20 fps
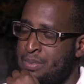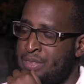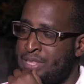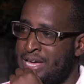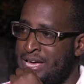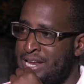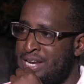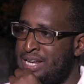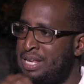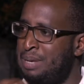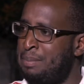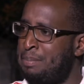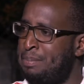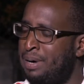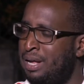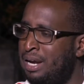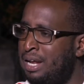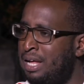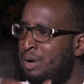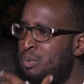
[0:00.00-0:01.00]
Then
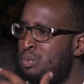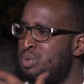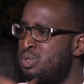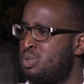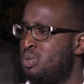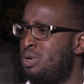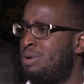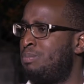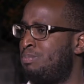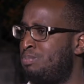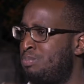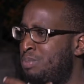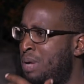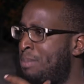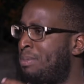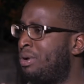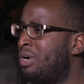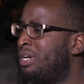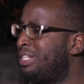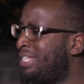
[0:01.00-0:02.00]
Impala, we saw
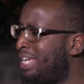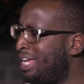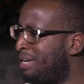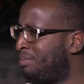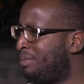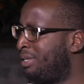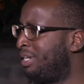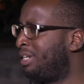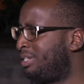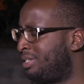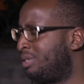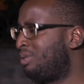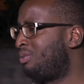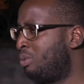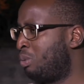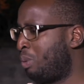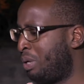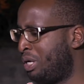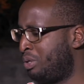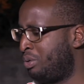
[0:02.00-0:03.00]
about a 10-minute
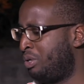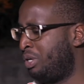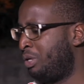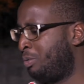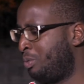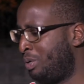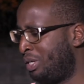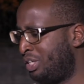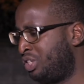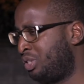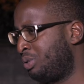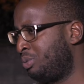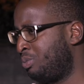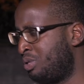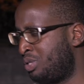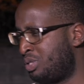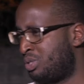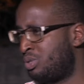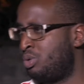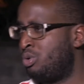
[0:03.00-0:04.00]
window in which
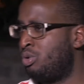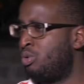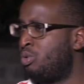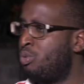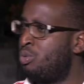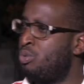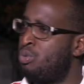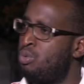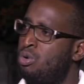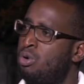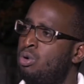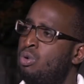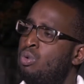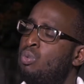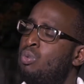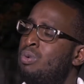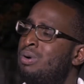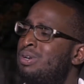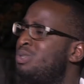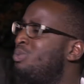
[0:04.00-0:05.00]
we saw
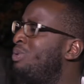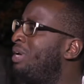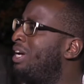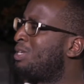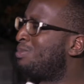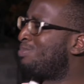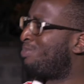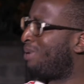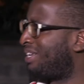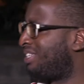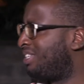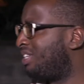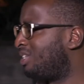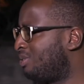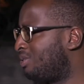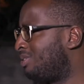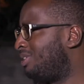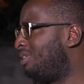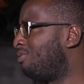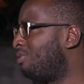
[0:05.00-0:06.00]
what we expected
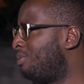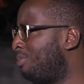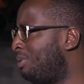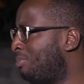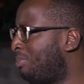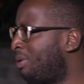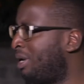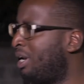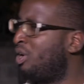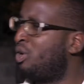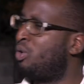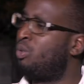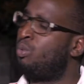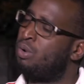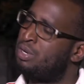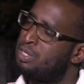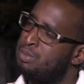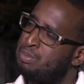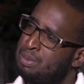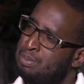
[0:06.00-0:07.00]
to see from Impala, or
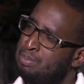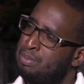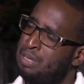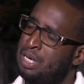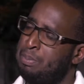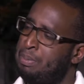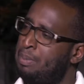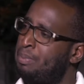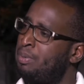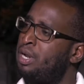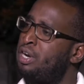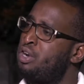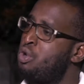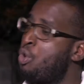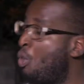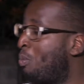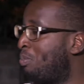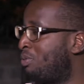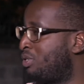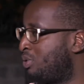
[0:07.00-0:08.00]
what many people had
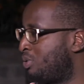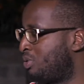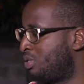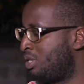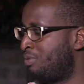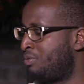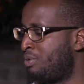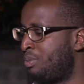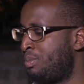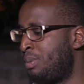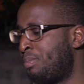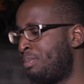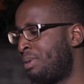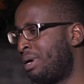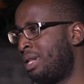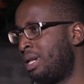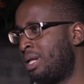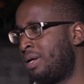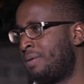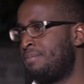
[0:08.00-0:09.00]
hoped to see from
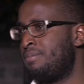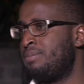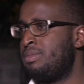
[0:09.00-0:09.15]
Impala.